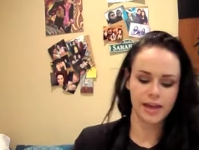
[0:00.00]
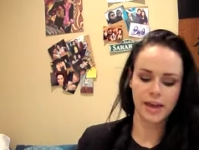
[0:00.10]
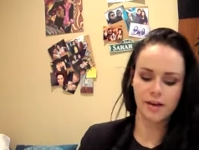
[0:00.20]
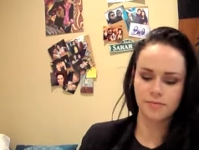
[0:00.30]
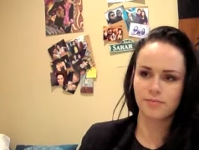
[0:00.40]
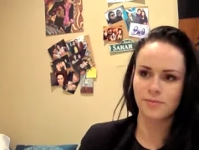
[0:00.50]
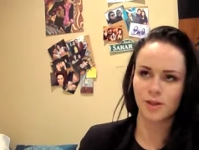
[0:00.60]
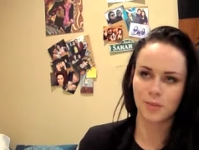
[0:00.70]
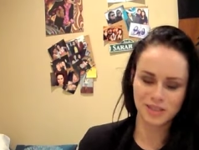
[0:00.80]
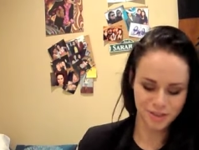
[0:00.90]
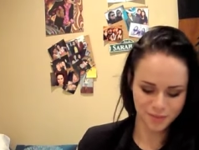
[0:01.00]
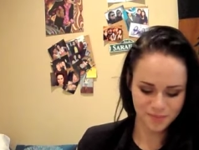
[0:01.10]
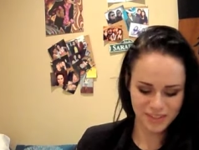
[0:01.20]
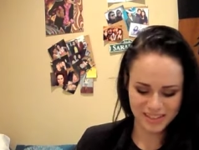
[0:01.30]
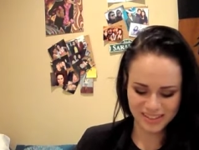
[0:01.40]
I have, sorry my dog,
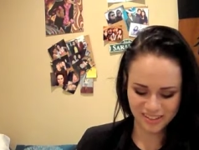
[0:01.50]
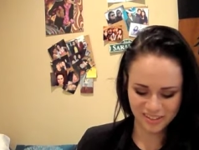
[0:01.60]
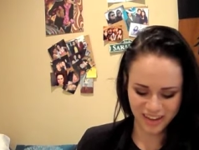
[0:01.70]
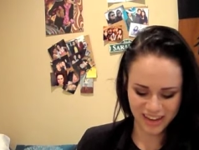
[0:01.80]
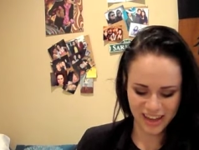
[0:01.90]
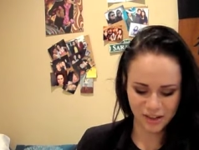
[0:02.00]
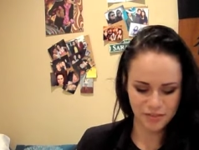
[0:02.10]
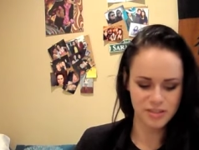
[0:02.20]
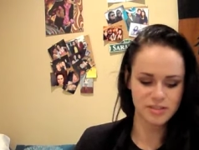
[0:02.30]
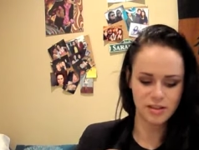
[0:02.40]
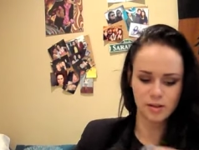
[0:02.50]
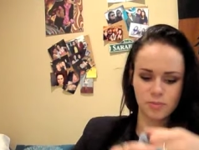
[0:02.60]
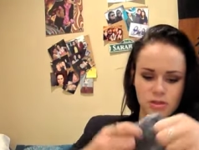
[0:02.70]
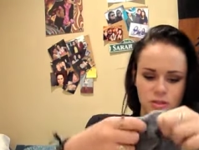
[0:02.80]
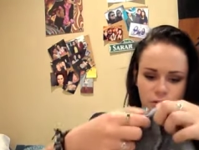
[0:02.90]
another thing I have is
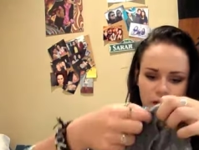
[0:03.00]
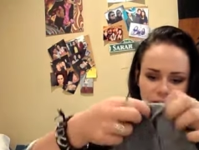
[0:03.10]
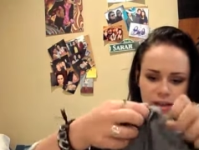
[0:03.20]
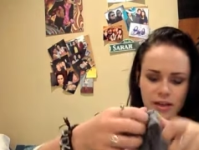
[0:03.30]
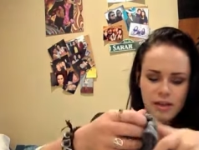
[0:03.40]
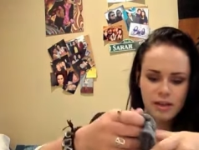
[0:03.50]
just a gray,